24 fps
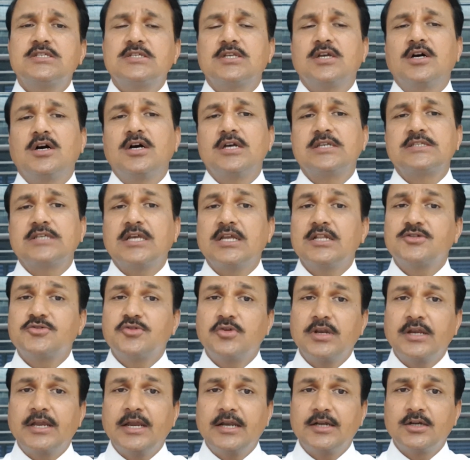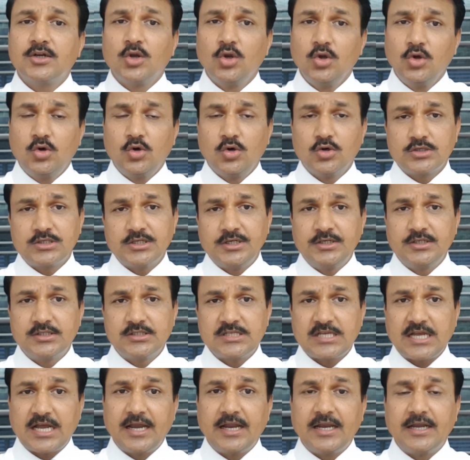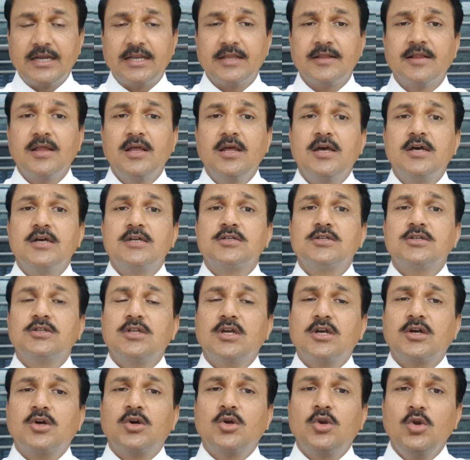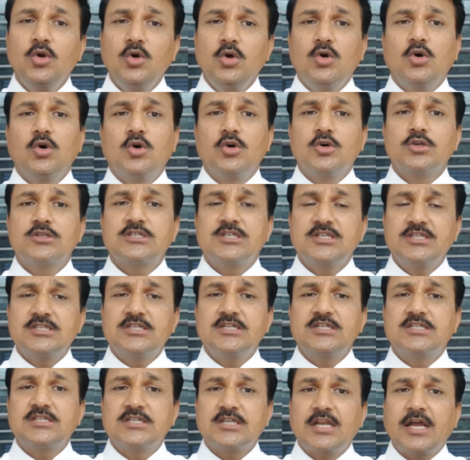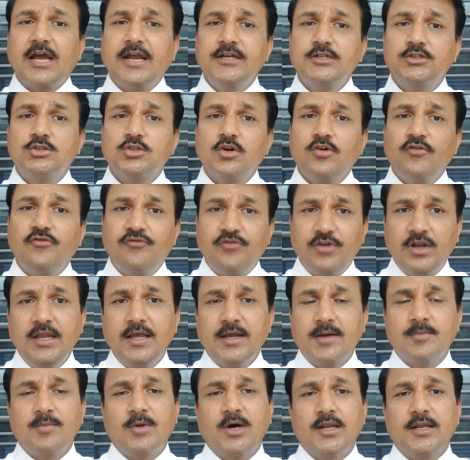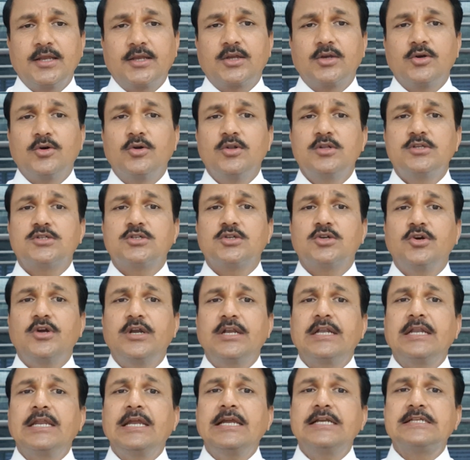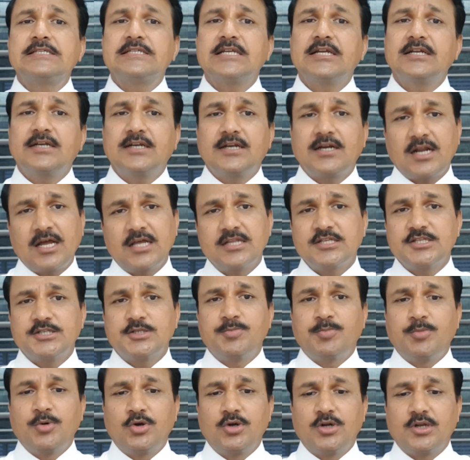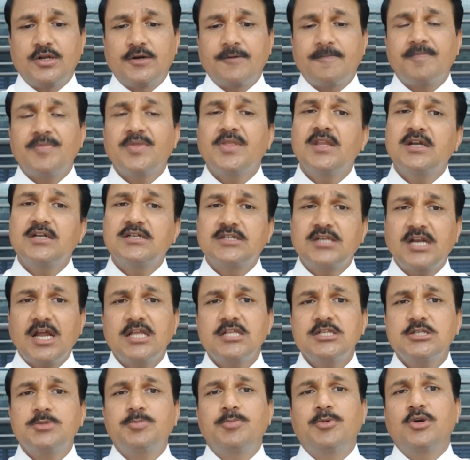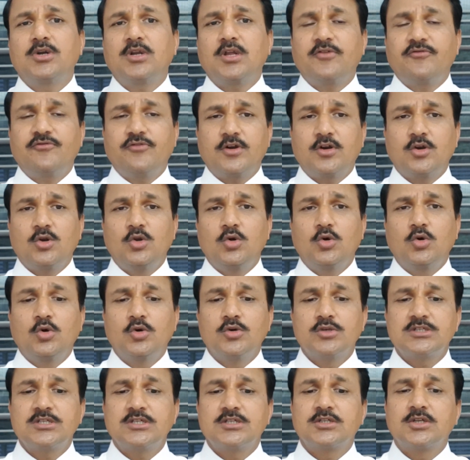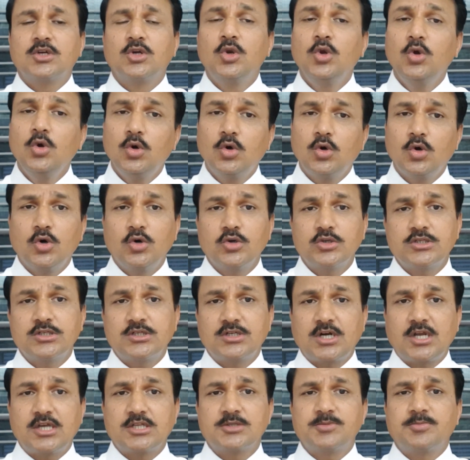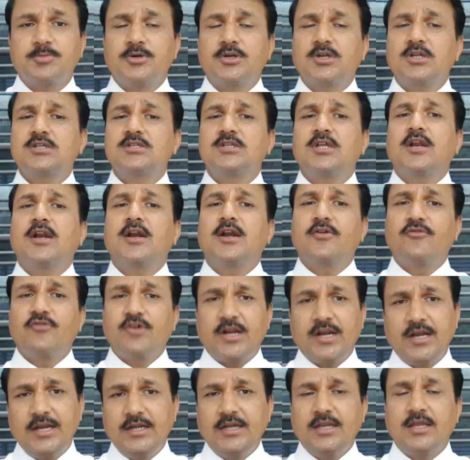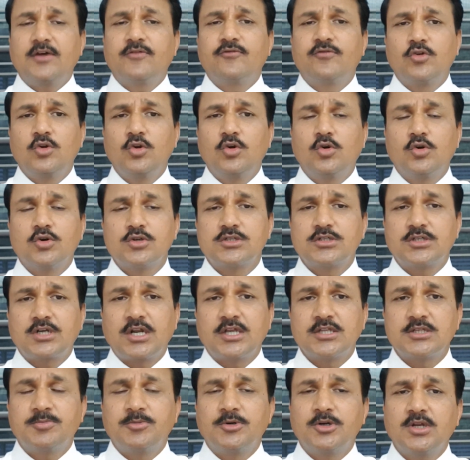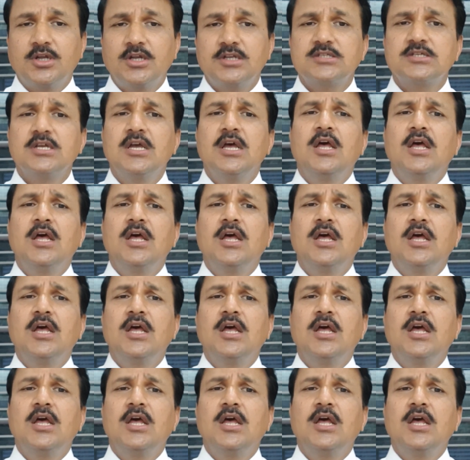uh, cells will get glucose inside? So, the glucose, since it is an hydrophilic molecule, so it needs a transporter, and the transporter for glucose is glucose transporters. There are a variety of glucose transporters.